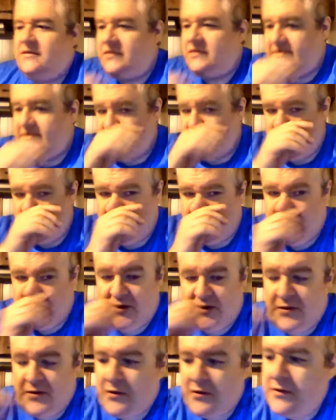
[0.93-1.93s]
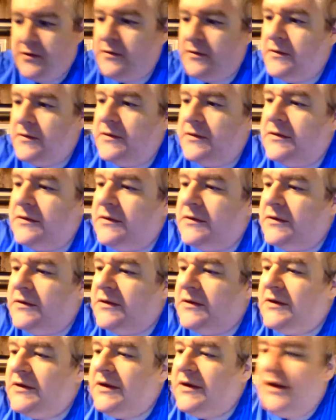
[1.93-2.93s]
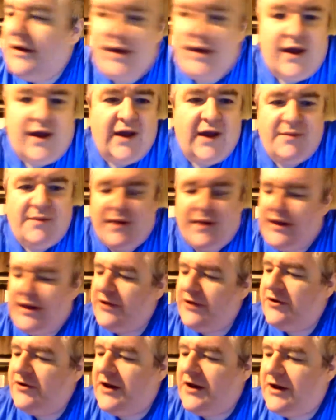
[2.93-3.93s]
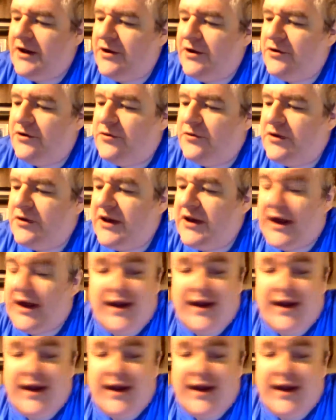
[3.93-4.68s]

Where's that thing at? Hey, my Legion, how y'all doing today?